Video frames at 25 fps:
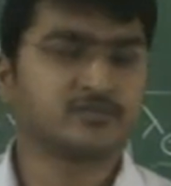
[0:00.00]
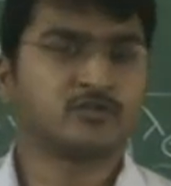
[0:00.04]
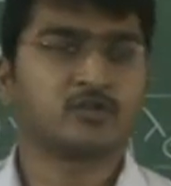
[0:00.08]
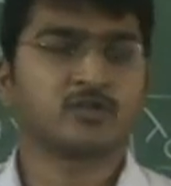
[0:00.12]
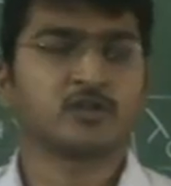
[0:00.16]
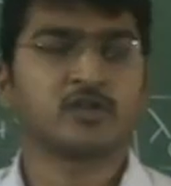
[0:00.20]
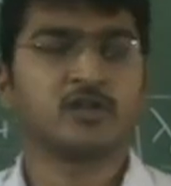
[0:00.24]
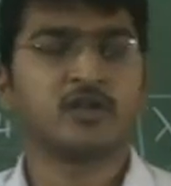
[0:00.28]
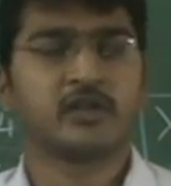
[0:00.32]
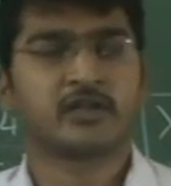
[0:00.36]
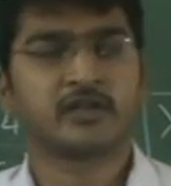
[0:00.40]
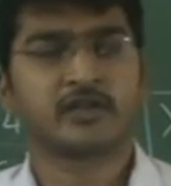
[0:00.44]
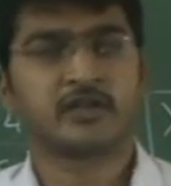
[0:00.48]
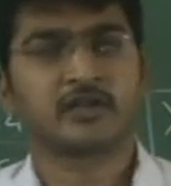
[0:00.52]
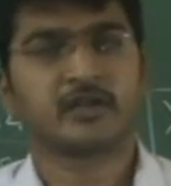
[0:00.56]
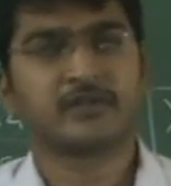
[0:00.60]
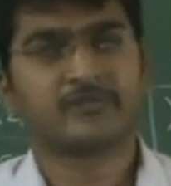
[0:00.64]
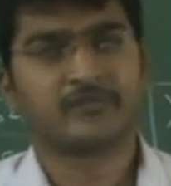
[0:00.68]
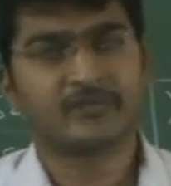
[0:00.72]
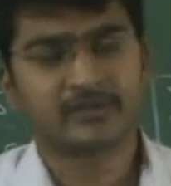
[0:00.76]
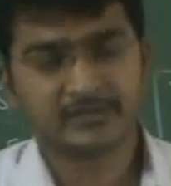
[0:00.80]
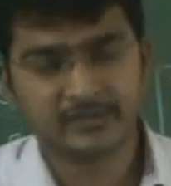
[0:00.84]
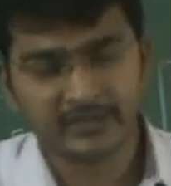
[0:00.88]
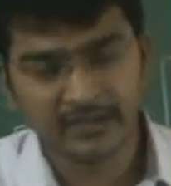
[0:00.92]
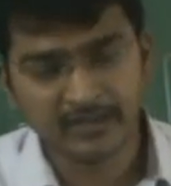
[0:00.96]
is photoelectric
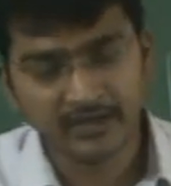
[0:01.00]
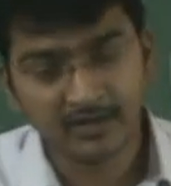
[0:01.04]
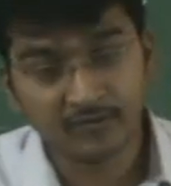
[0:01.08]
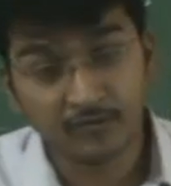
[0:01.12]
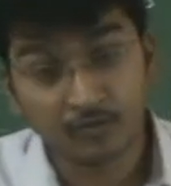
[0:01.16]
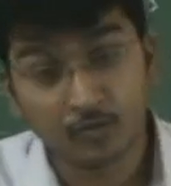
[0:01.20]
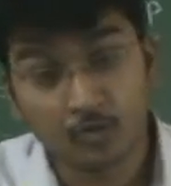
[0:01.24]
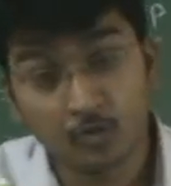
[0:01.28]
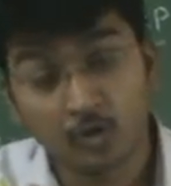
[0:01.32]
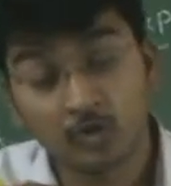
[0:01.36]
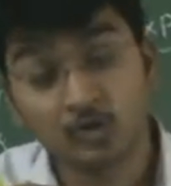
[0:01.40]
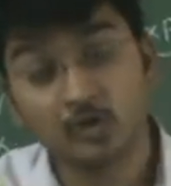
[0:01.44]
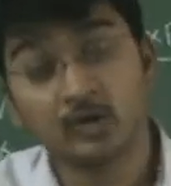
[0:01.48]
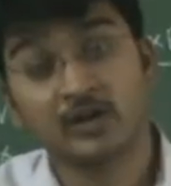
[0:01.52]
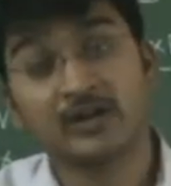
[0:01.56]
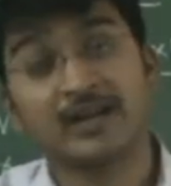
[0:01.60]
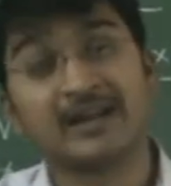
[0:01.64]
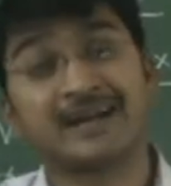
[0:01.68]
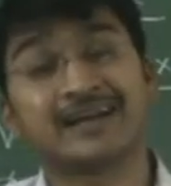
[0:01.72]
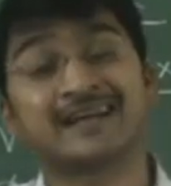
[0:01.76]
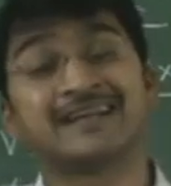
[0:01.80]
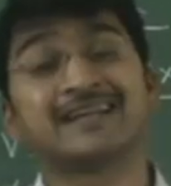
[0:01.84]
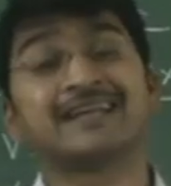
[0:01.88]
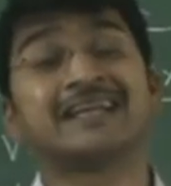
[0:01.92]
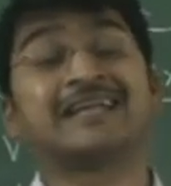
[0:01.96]
effect? Then
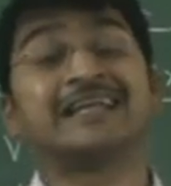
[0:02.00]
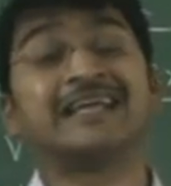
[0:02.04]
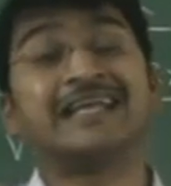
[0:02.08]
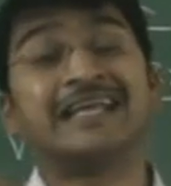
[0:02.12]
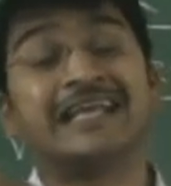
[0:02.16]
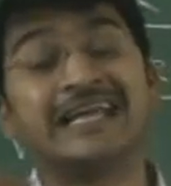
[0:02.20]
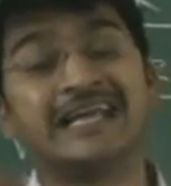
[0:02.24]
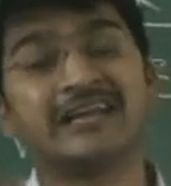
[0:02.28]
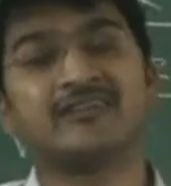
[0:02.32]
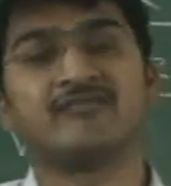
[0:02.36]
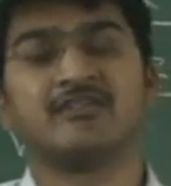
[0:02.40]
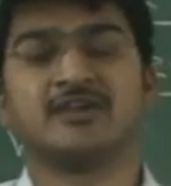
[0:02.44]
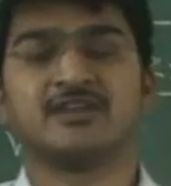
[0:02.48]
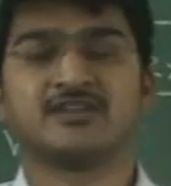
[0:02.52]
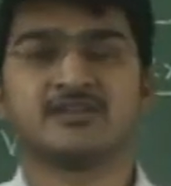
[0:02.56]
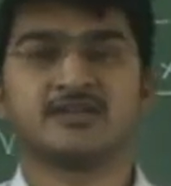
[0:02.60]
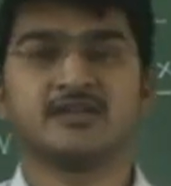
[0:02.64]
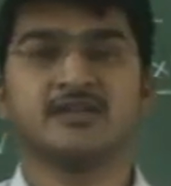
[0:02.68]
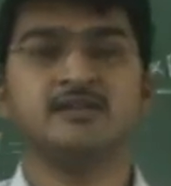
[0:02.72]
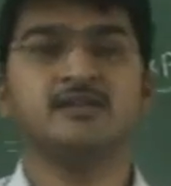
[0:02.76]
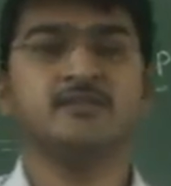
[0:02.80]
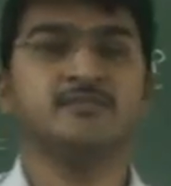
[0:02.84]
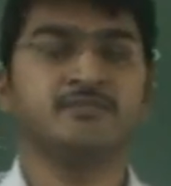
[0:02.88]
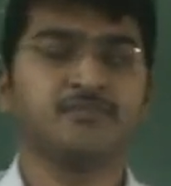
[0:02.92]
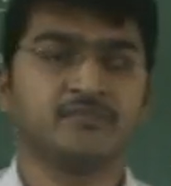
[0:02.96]
photoelectric
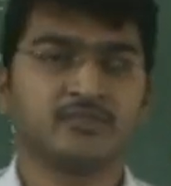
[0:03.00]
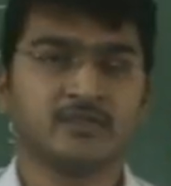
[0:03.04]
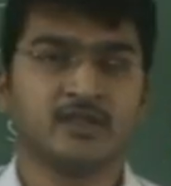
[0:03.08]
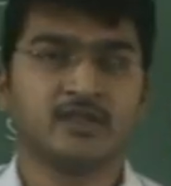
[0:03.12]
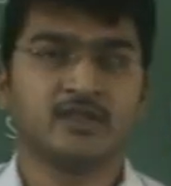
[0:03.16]
equation.